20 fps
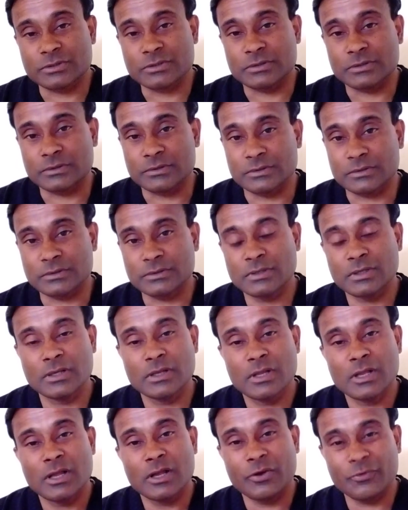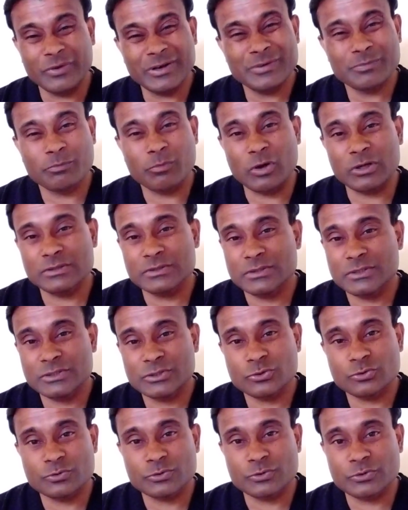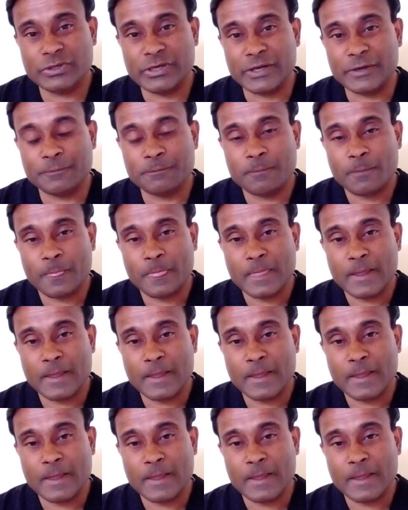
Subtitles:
a very important issue today,